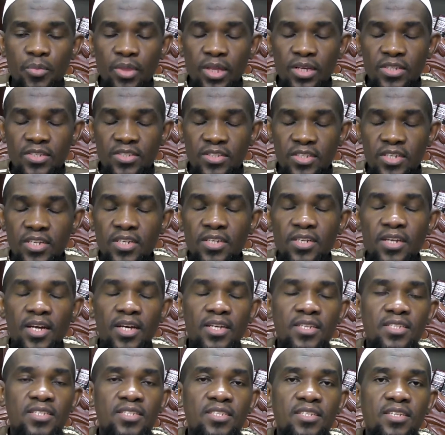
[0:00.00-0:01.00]
seen
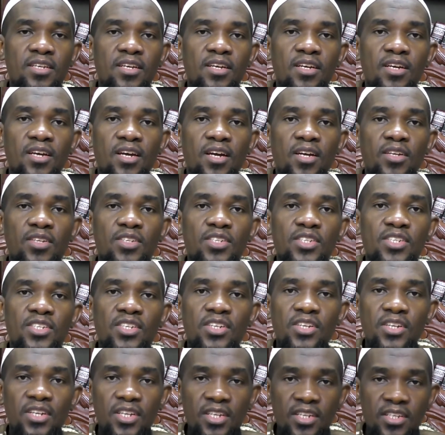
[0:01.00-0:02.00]
as a
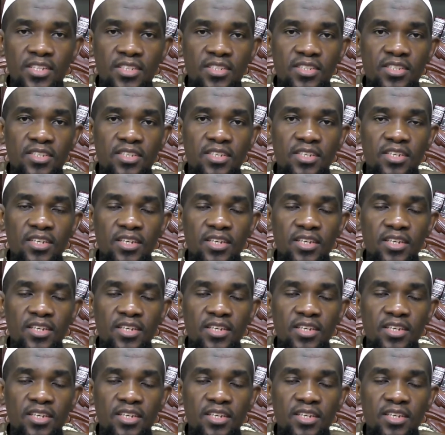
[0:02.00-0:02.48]
decrease